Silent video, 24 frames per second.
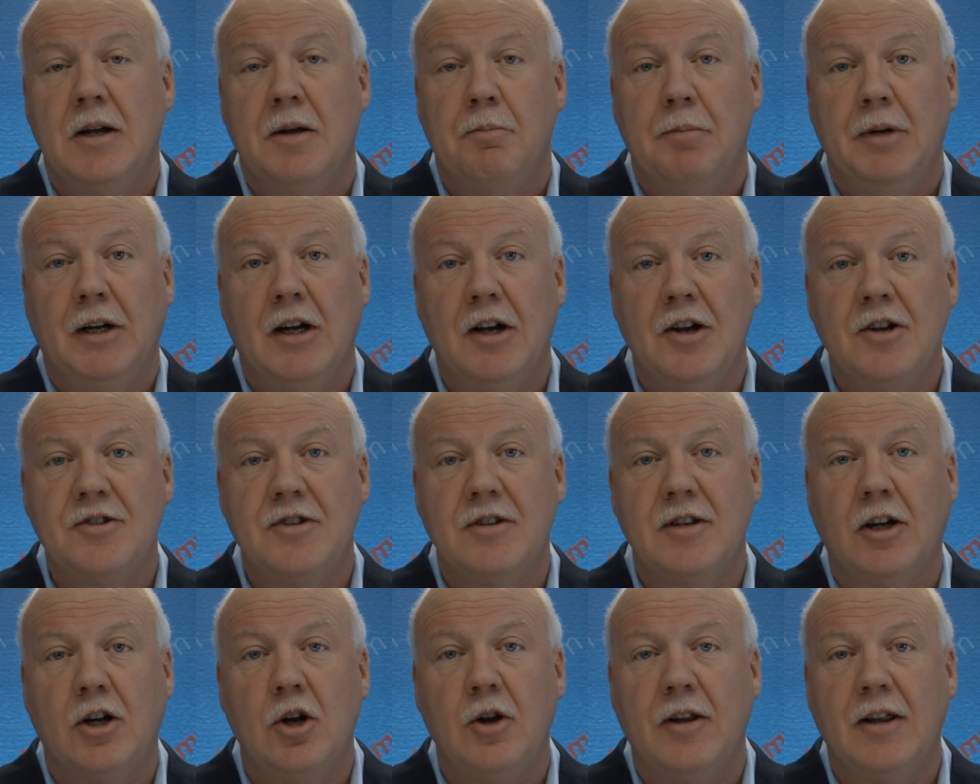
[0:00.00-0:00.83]
Because
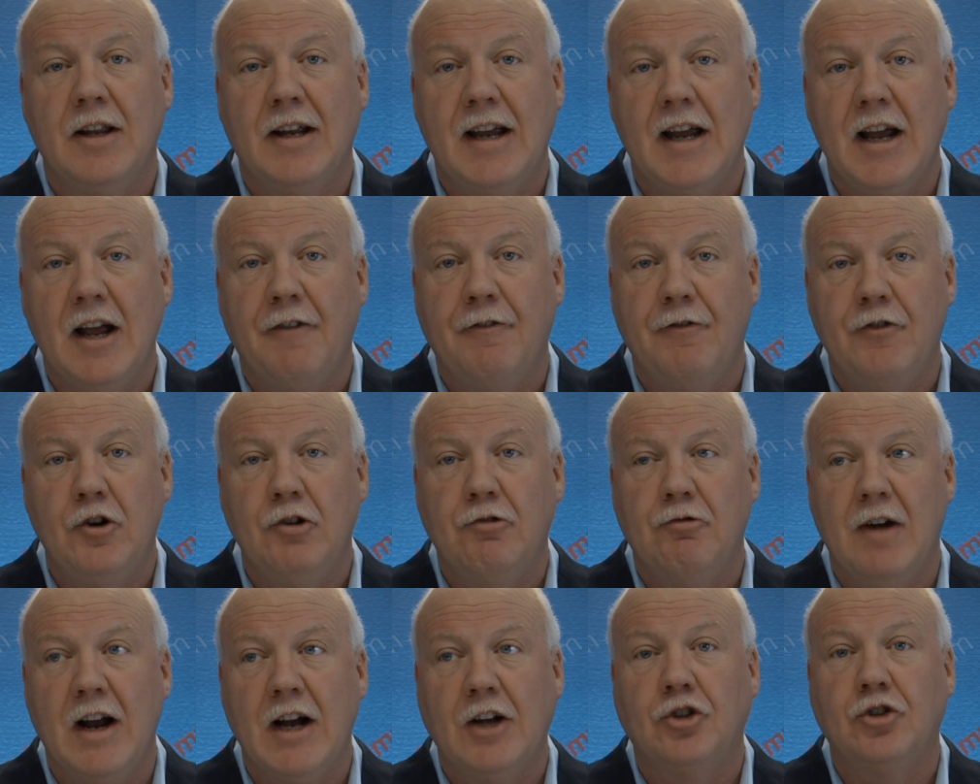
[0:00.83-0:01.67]
the canned food
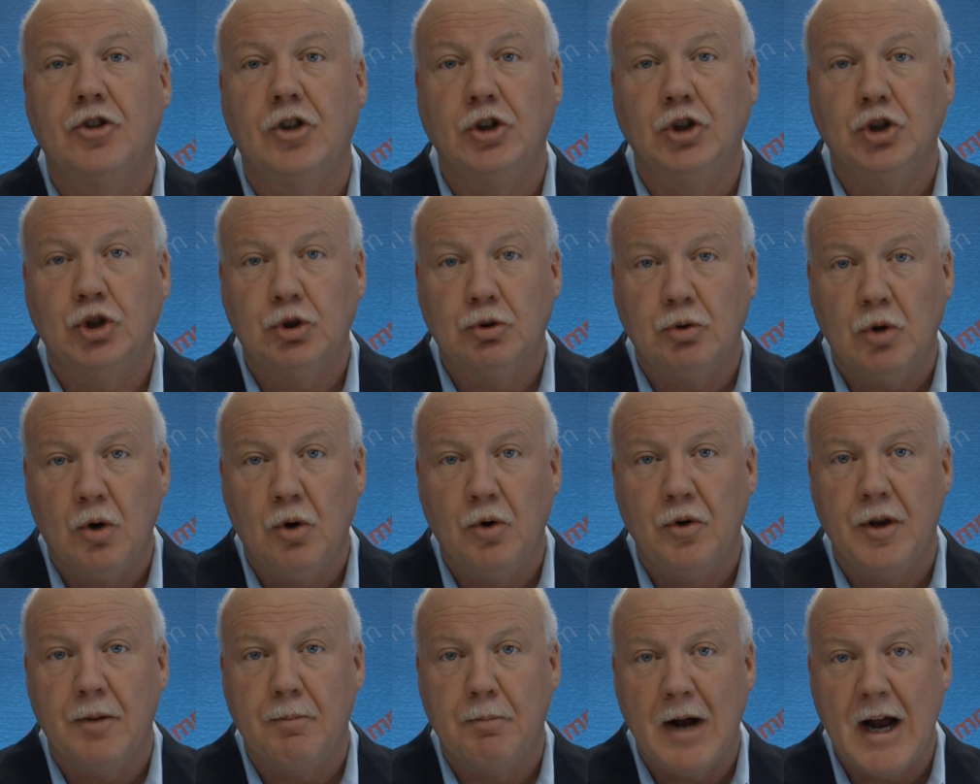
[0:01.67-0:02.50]
regs
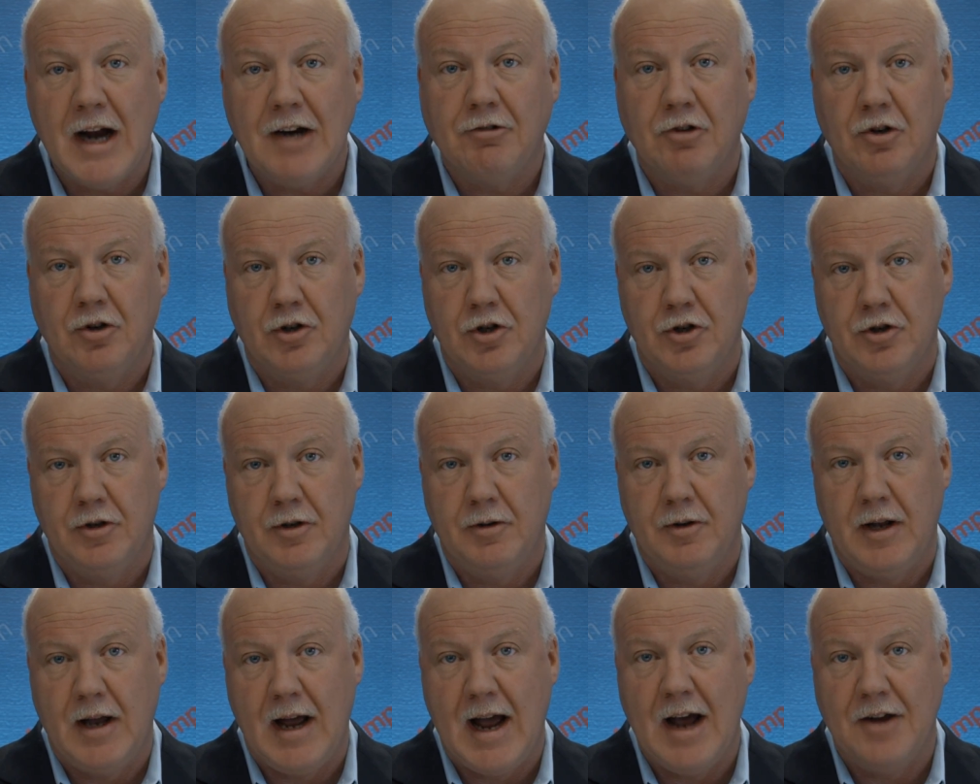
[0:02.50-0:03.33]
control the micro
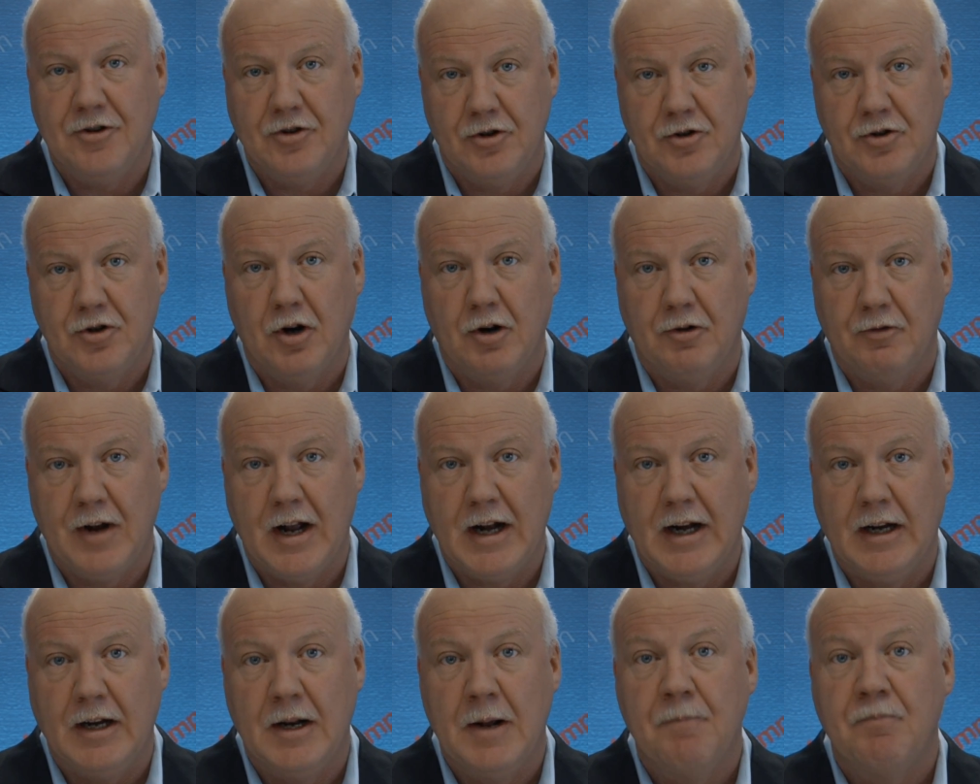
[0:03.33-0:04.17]
hazards
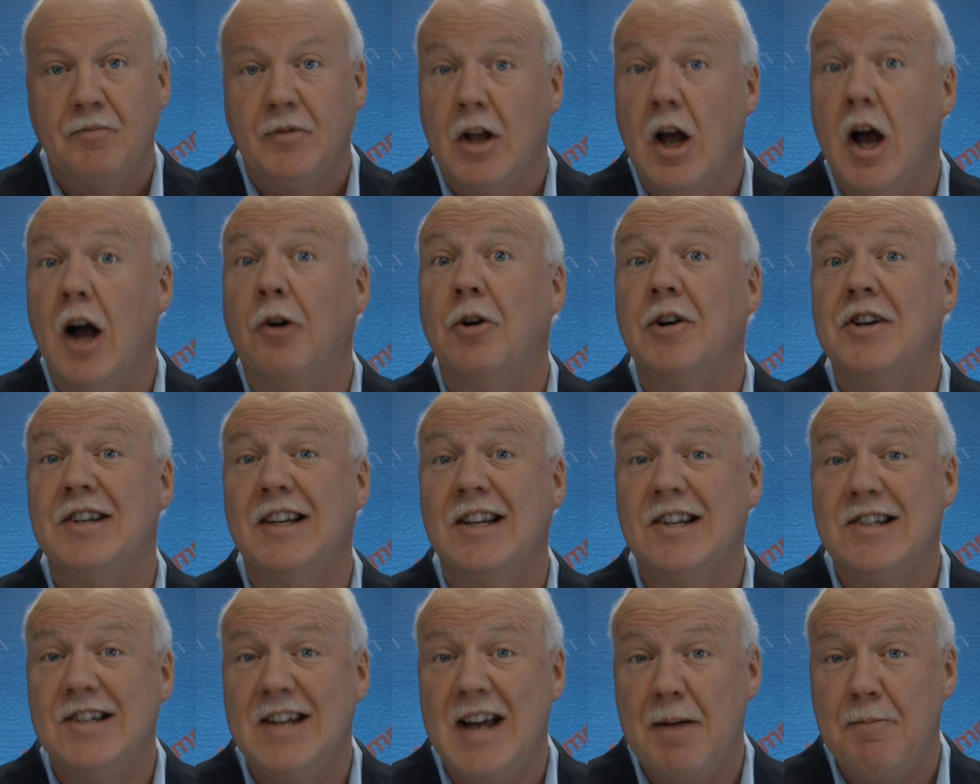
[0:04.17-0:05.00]
already, Congress
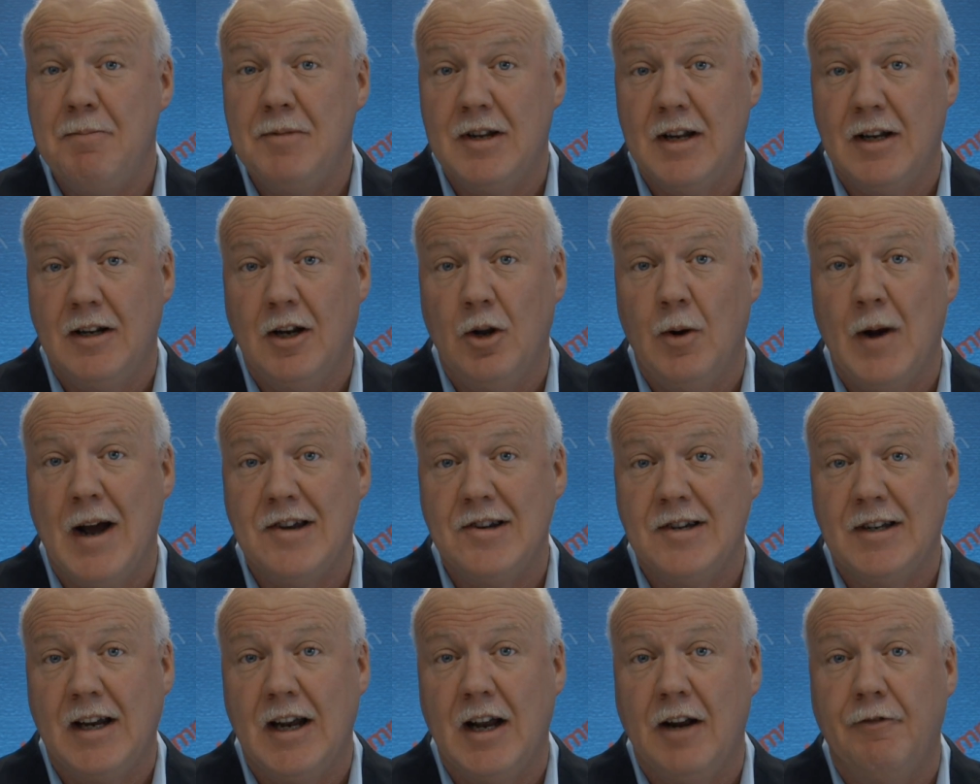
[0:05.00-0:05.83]
exempted low
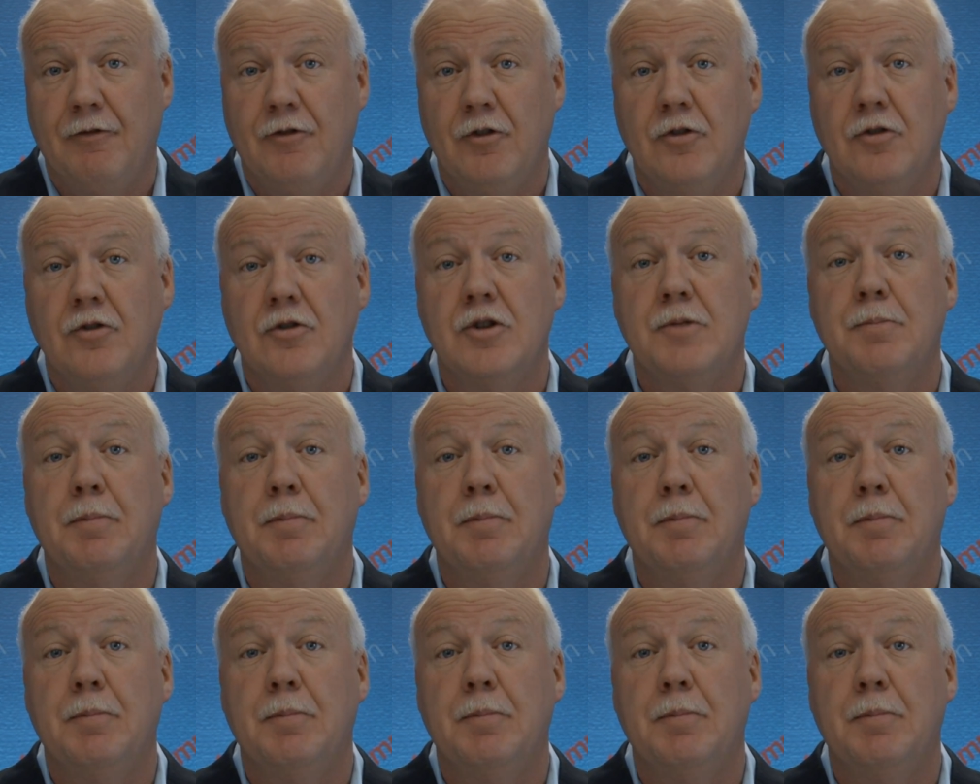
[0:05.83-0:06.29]
acid canned foods,